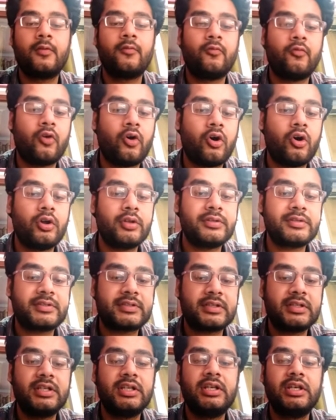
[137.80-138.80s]

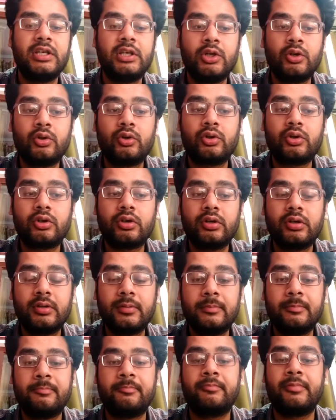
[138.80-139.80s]
watch, look,
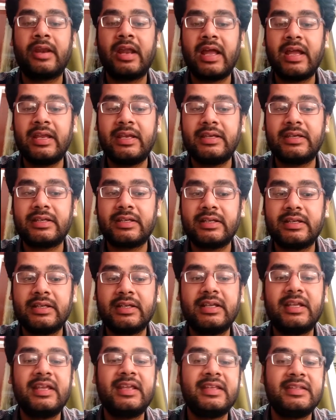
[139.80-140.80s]
bright,
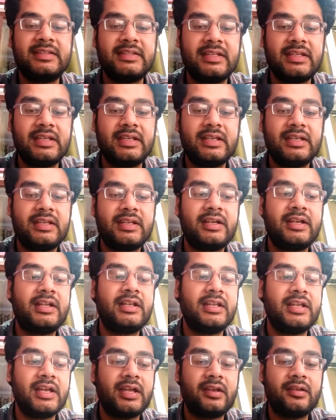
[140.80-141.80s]
easy,
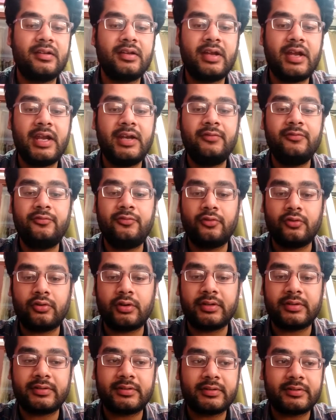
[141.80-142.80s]
clear, and
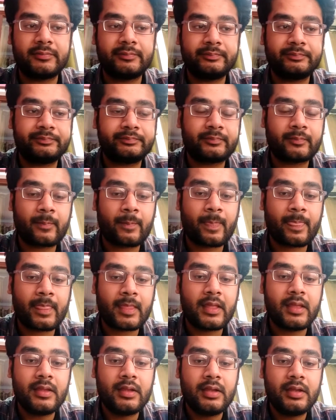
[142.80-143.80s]
focus.
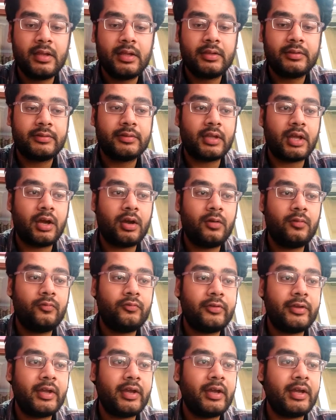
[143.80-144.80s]
Now
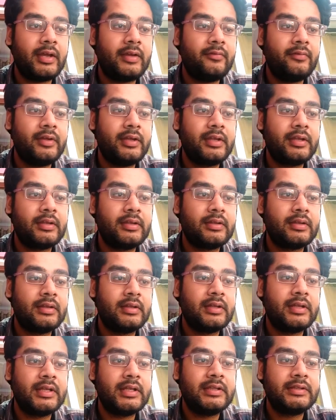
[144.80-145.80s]
we are having
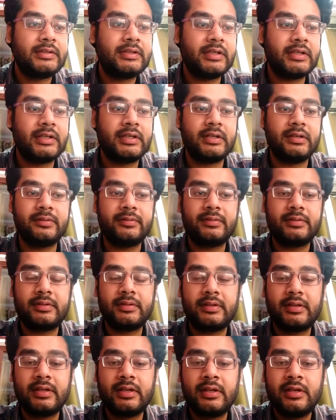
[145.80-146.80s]
thinkers.
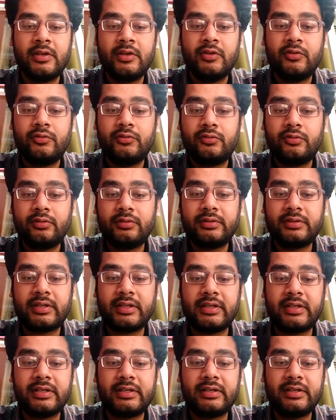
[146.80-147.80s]
So
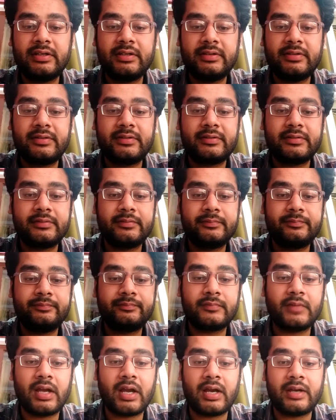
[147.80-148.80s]
thinkers
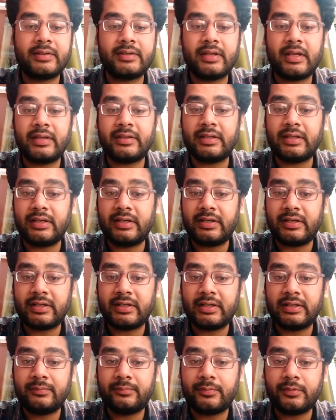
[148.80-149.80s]
are the
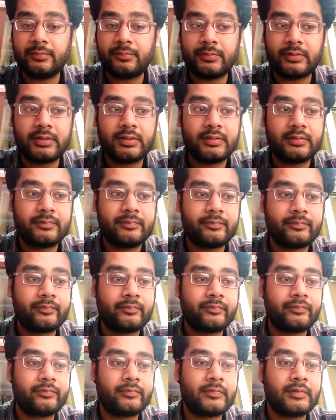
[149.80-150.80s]
analytical people.
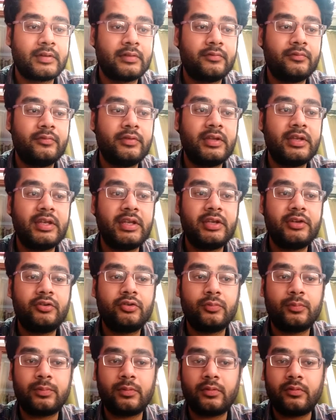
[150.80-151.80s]
We need
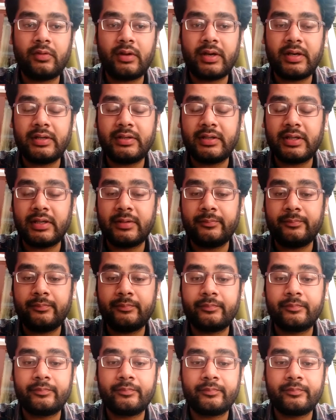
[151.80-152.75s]
to provide them